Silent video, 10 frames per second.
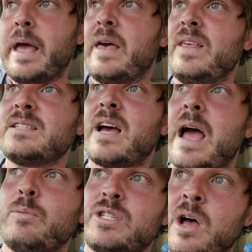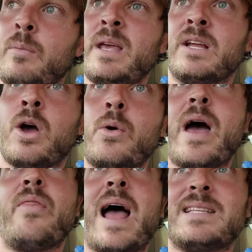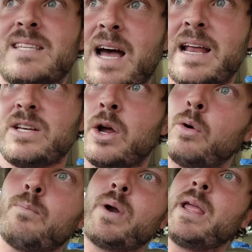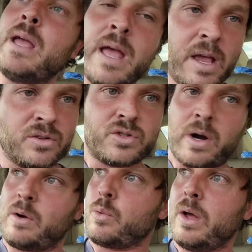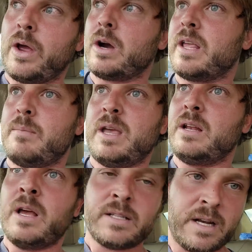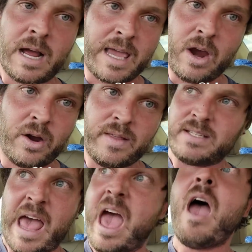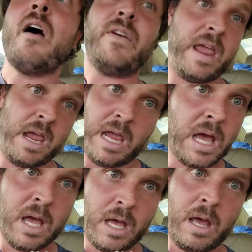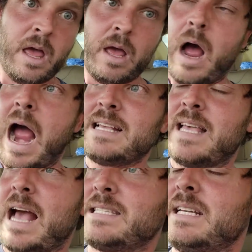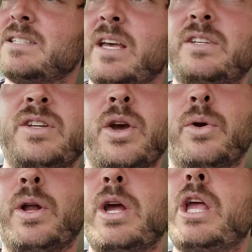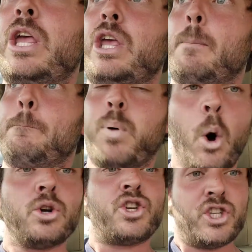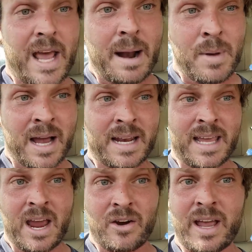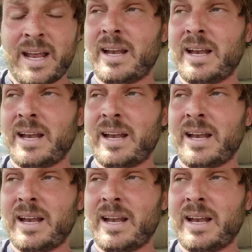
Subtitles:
And this guy was telling me to go down that side and he was trying really hard to get me to not carry this heavy ice axe. And it's like, dude, bullshit, I'm not going to carry it.